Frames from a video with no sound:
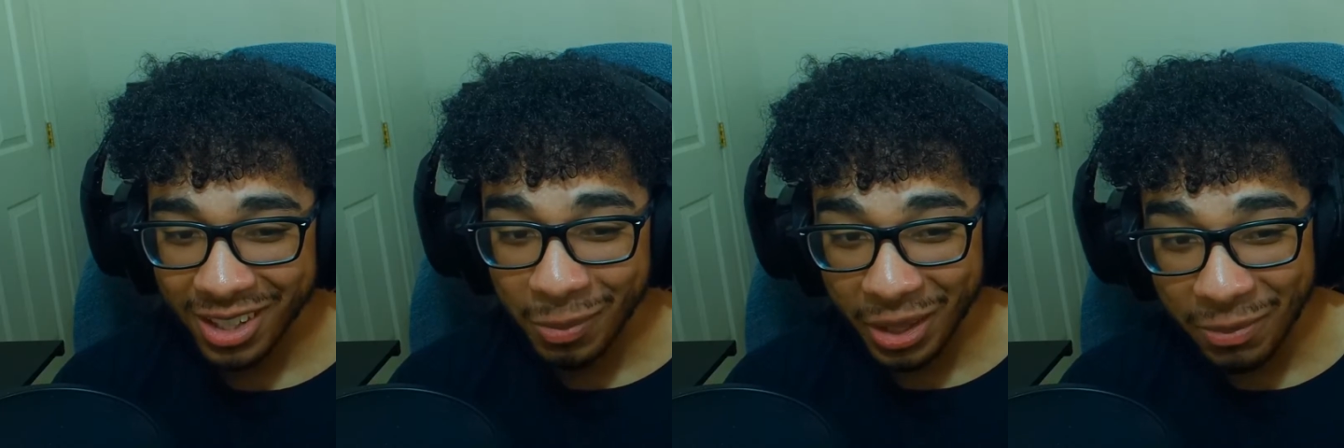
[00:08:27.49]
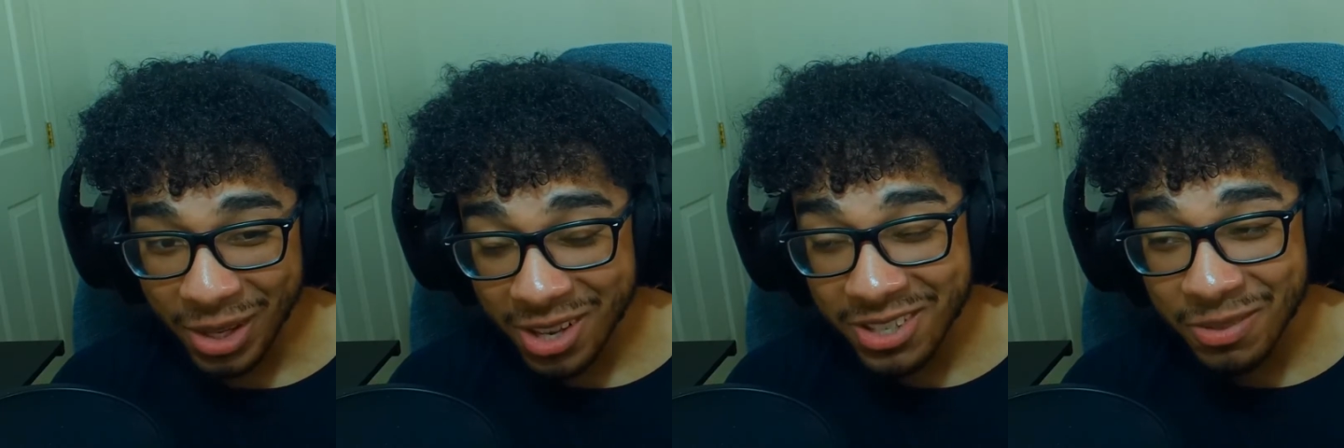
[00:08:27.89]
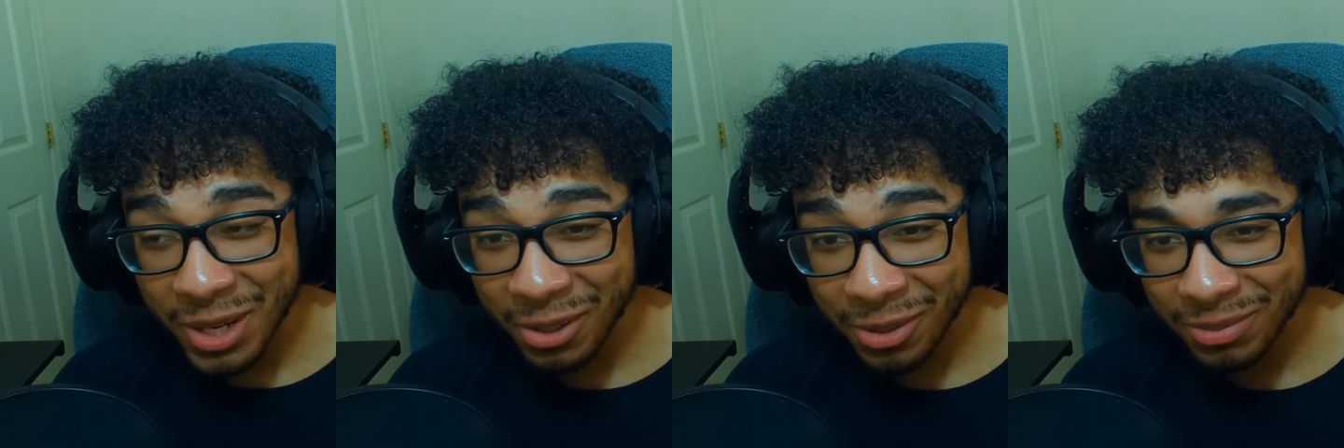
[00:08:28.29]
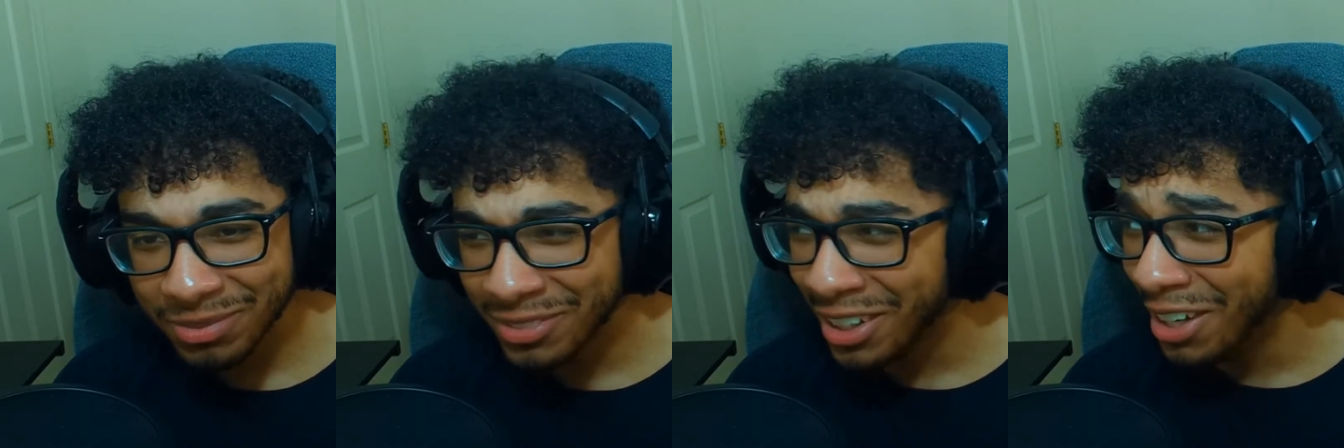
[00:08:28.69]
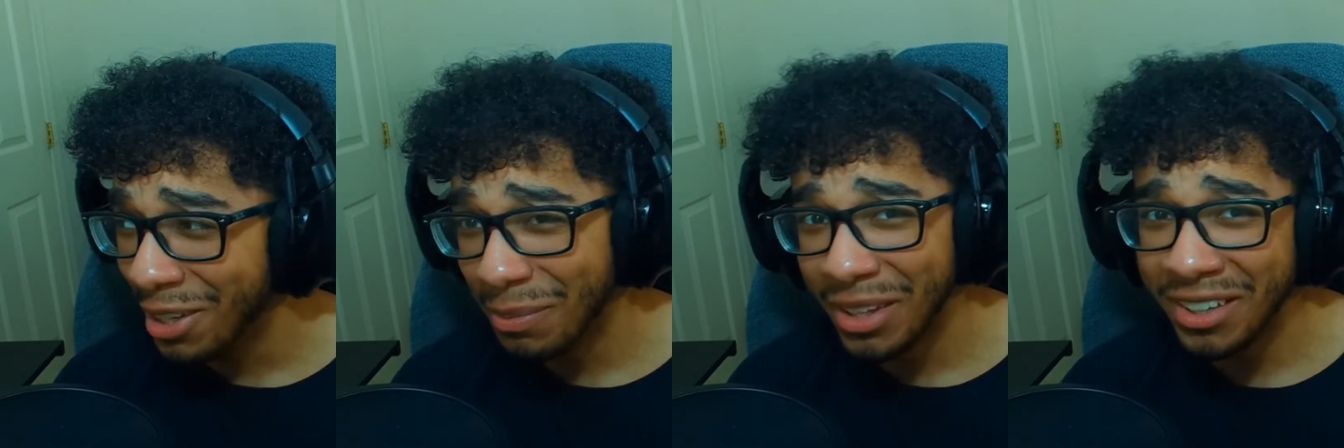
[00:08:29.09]
I'm like, Mikasa's in my group?
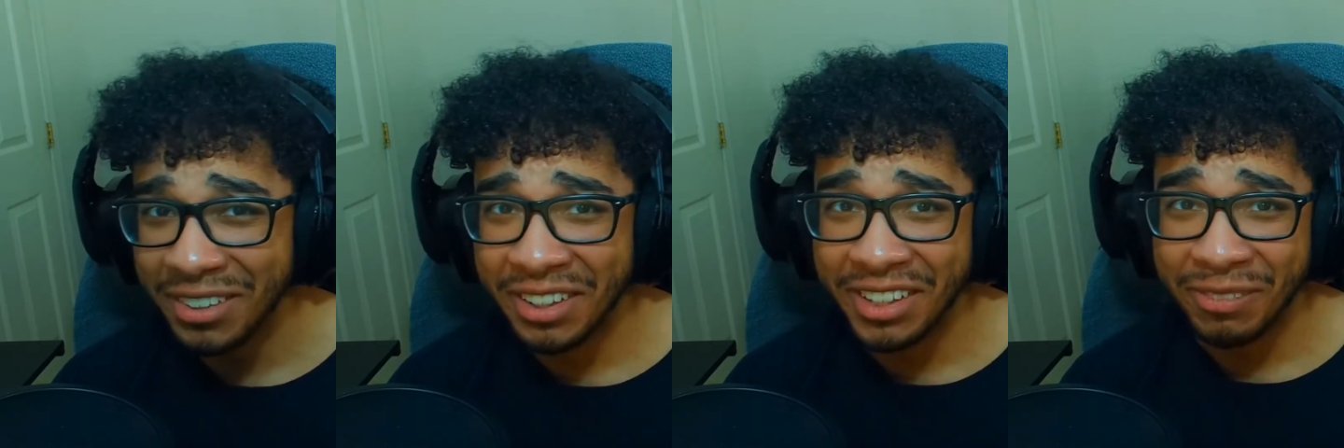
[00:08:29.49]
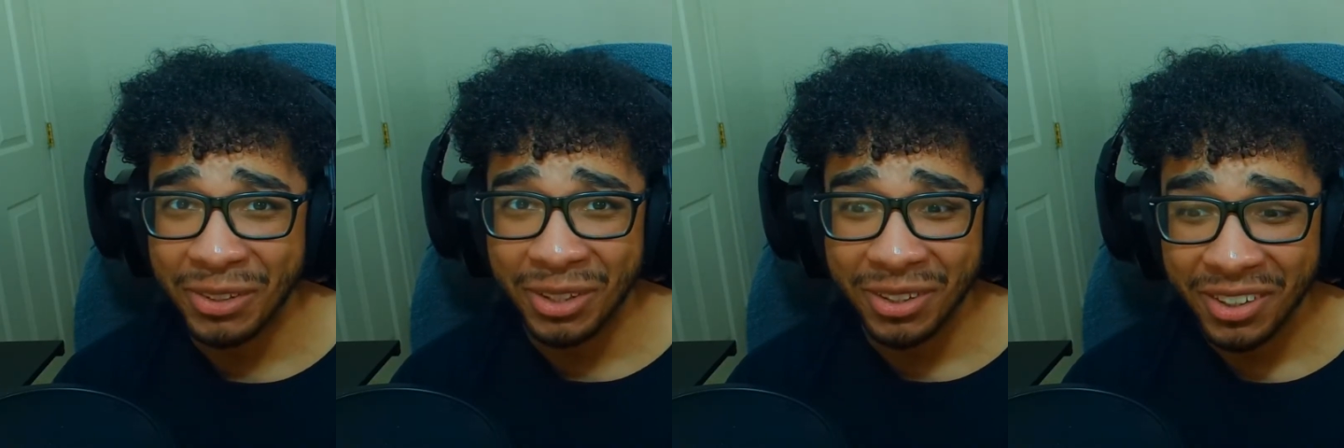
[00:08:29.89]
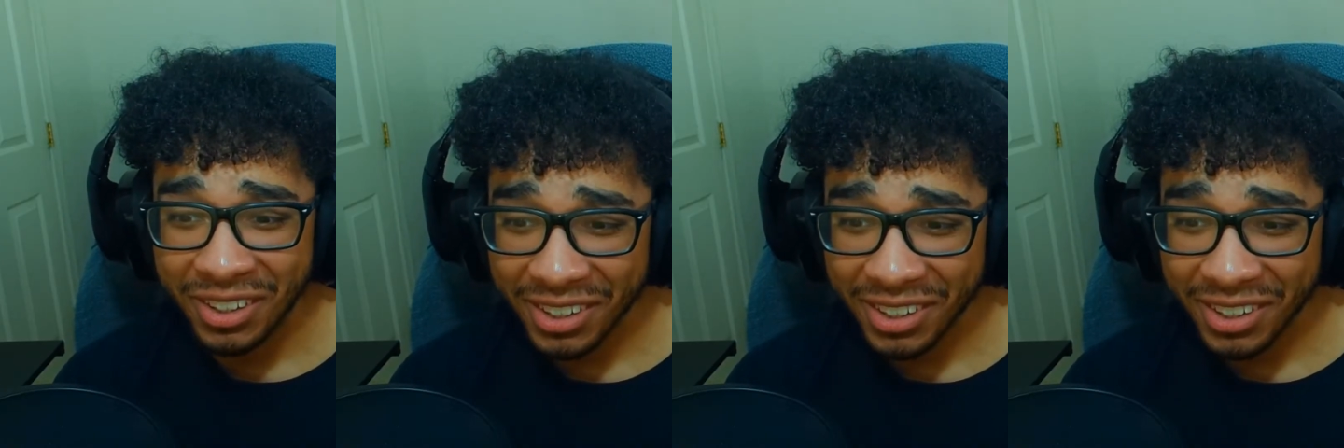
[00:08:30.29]
I am not dying, bro.